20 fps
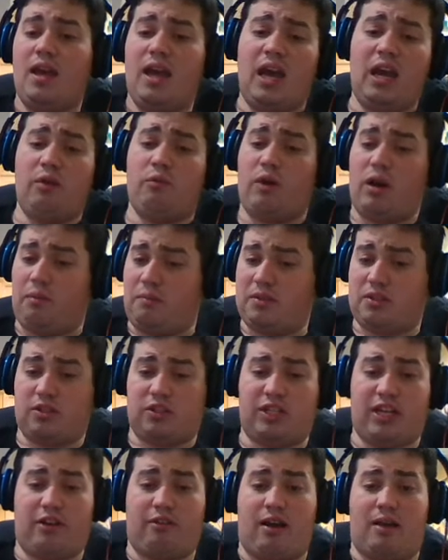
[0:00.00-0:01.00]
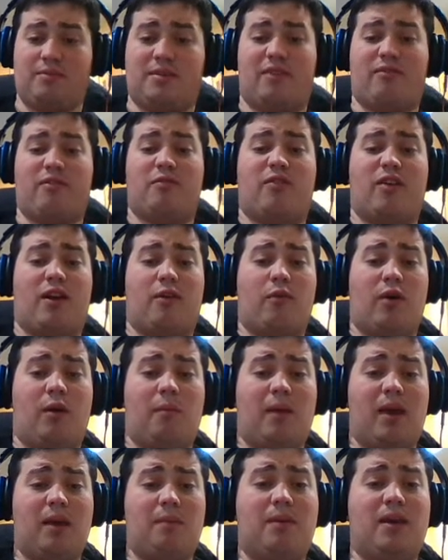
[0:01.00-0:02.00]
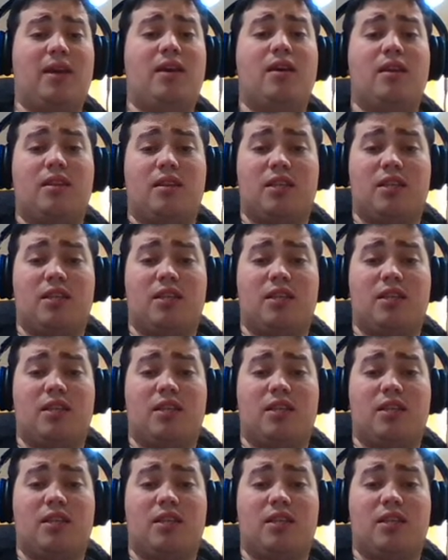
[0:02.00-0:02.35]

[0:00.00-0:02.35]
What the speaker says: And while Mr. J. Grimes Everett very well may be,